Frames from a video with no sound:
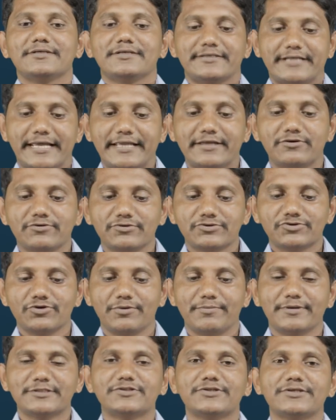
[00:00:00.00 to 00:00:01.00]
Thank you so
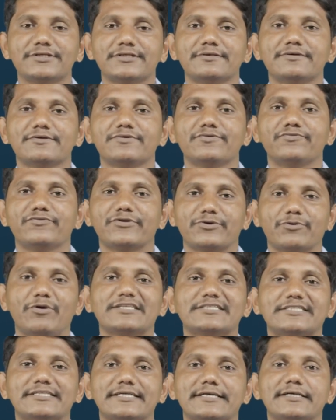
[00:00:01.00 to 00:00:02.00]
much for
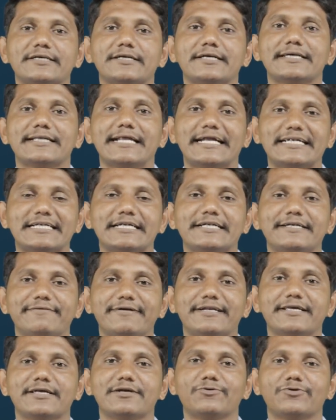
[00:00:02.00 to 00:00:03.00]
watching Rightly
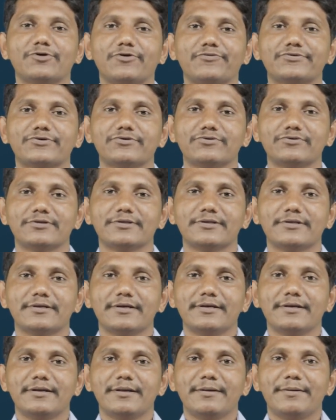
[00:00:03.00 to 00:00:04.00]
Dividing Word of Truth.
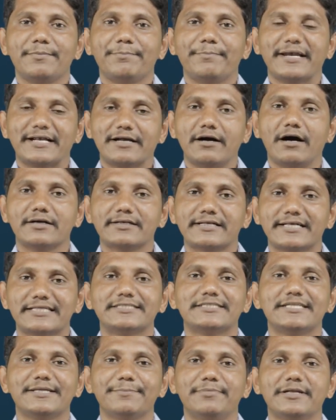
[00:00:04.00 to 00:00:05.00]
May God
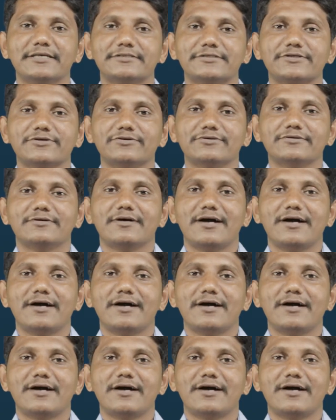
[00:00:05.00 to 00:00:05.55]
richly bless you.